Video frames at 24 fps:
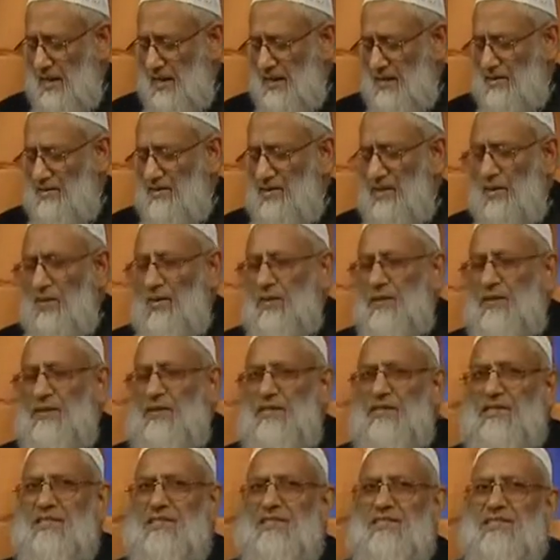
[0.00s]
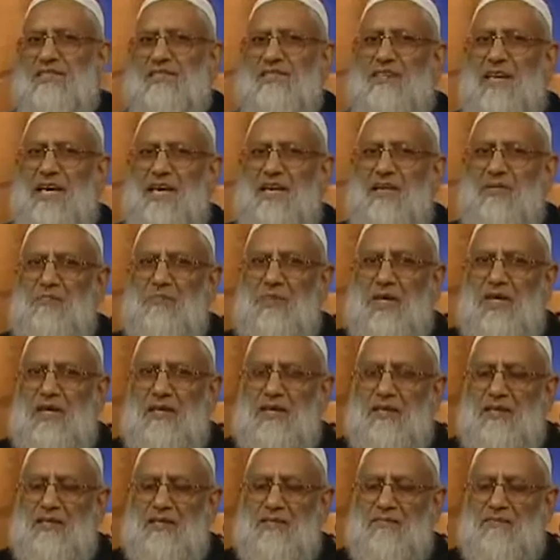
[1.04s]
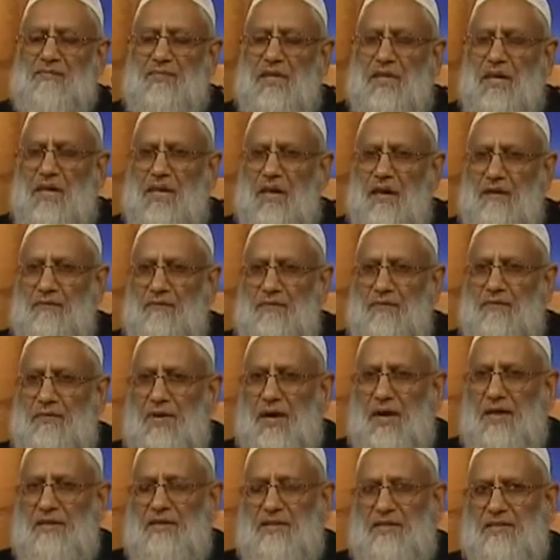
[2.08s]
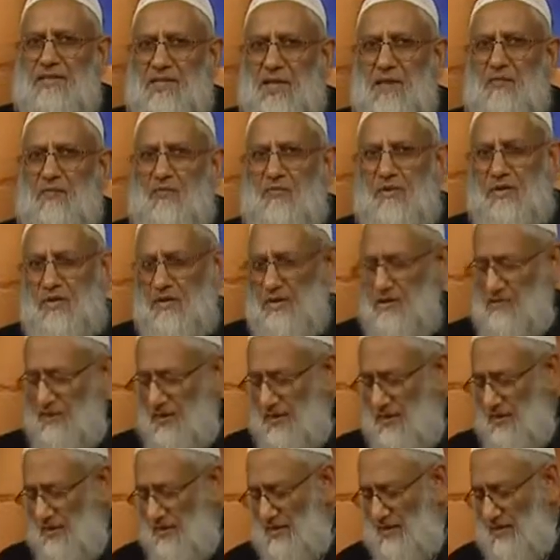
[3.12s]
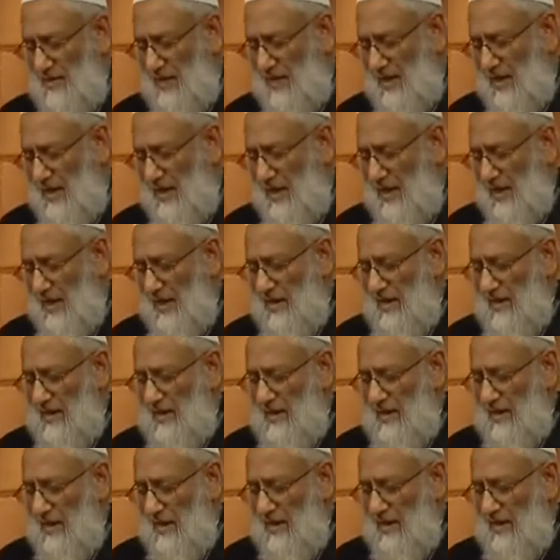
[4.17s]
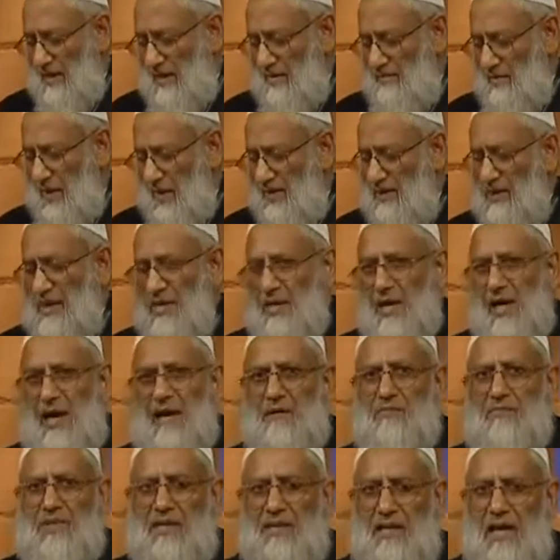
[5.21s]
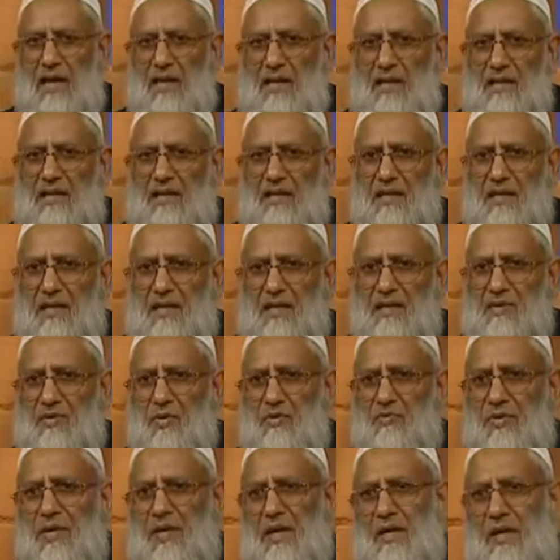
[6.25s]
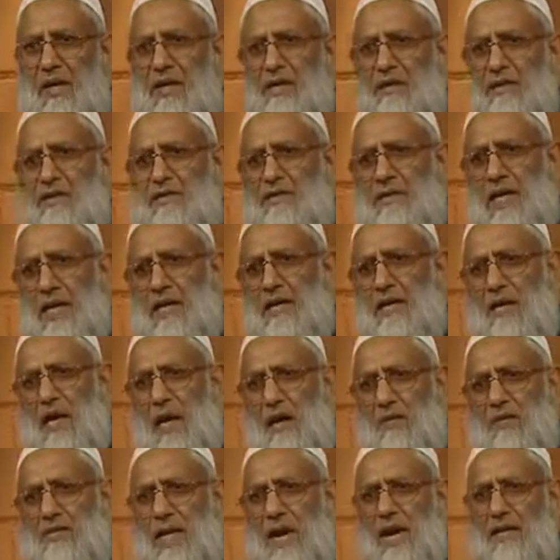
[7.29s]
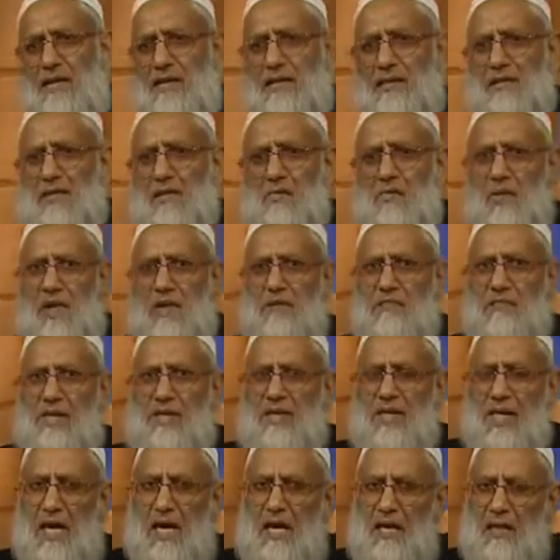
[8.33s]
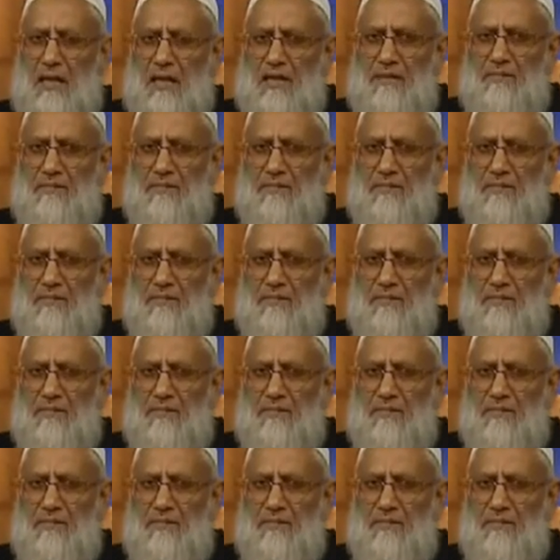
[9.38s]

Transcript: So this is the second meaning of the same word, which is al-mathal or mithal. So we can understand now that the word mithal,